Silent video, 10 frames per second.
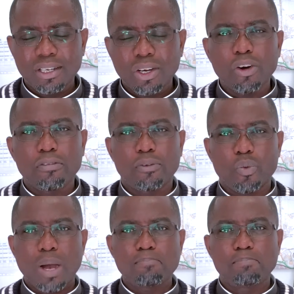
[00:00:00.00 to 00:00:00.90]
of
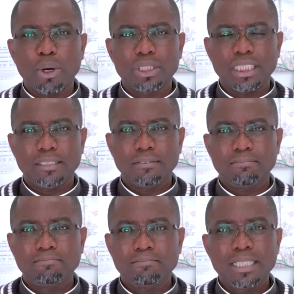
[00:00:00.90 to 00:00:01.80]
one body,
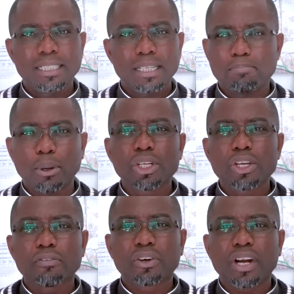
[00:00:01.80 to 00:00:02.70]
the body
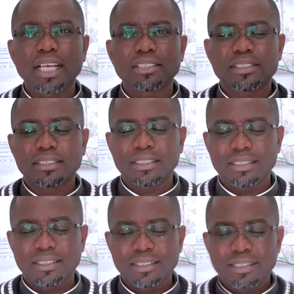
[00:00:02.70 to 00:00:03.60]
of Christ.
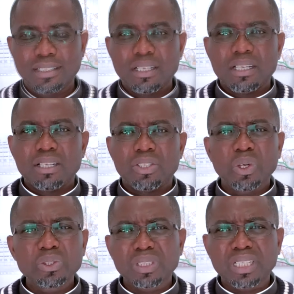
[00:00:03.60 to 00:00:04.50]

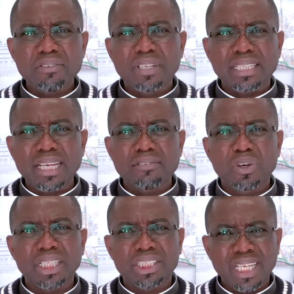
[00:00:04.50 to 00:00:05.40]
Don't give the devil
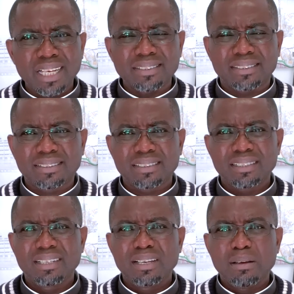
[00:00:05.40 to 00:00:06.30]
a chance
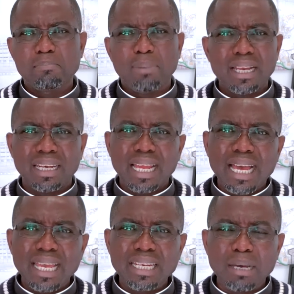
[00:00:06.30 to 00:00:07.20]
by
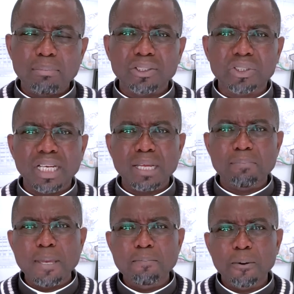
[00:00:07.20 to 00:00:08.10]
lying about other
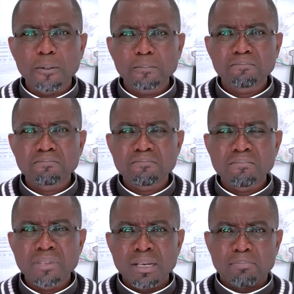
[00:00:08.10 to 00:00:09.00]
people,
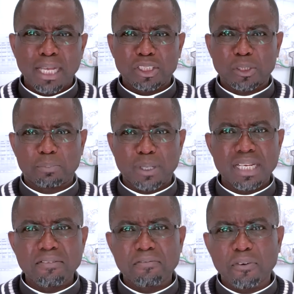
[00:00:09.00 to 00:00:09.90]
by
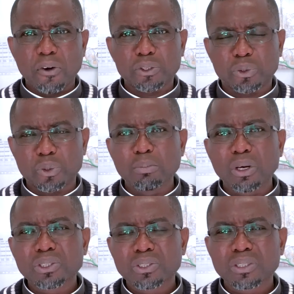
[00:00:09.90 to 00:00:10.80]
spreading false
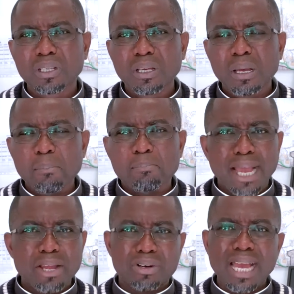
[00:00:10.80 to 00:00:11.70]
rumors,
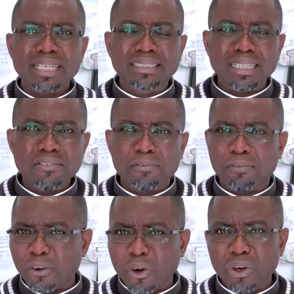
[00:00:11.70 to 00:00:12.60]
by writing
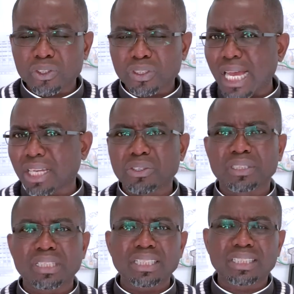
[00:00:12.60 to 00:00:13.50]
false
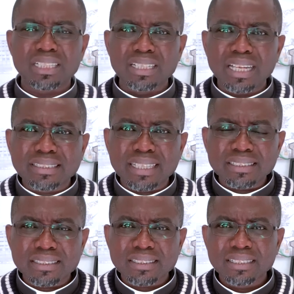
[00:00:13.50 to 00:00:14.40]
accusation
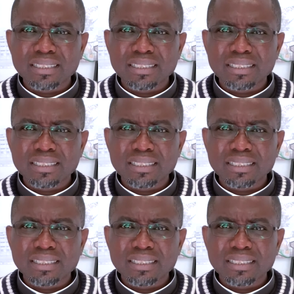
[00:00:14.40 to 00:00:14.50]
letters.